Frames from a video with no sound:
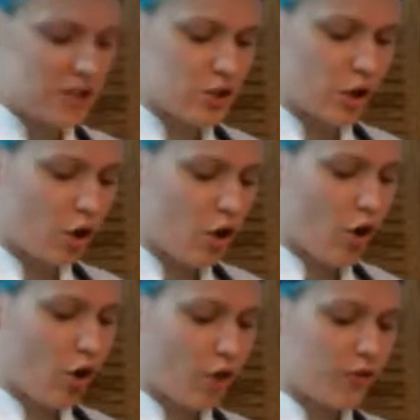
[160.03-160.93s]
So
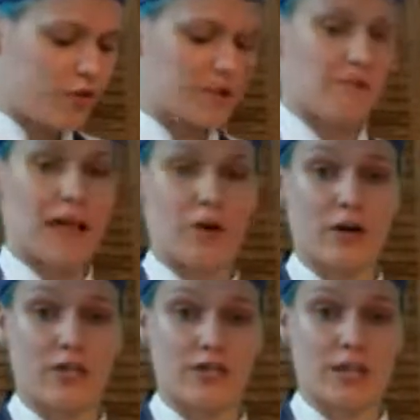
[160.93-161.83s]
all this
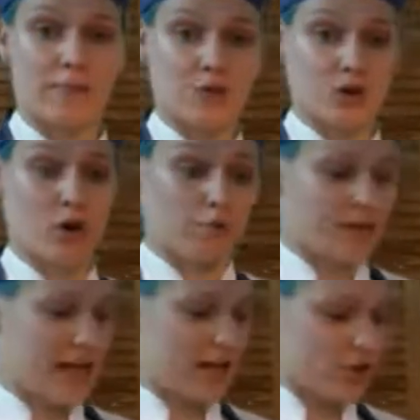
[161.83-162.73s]
flour just absorbs
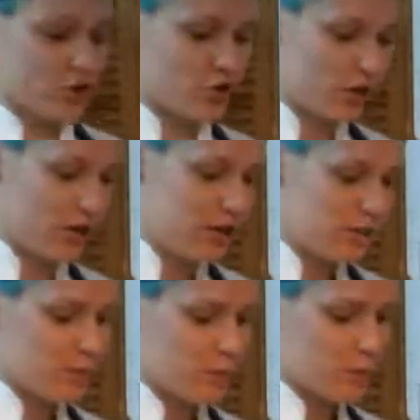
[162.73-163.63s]
extra
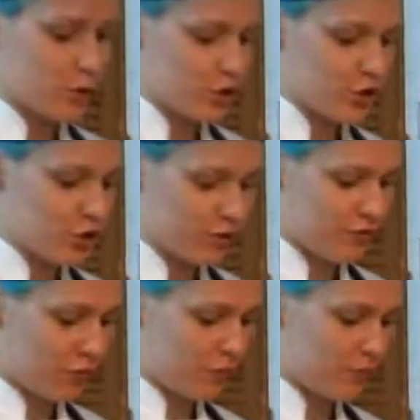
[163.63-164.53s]
moisture
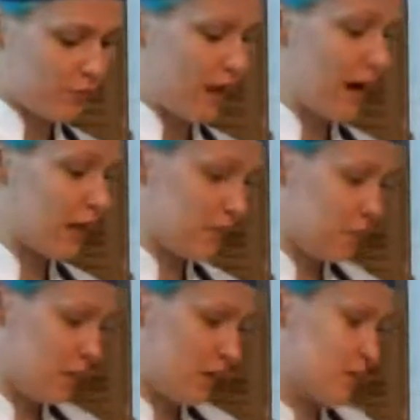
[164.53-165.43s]
from the almond milk.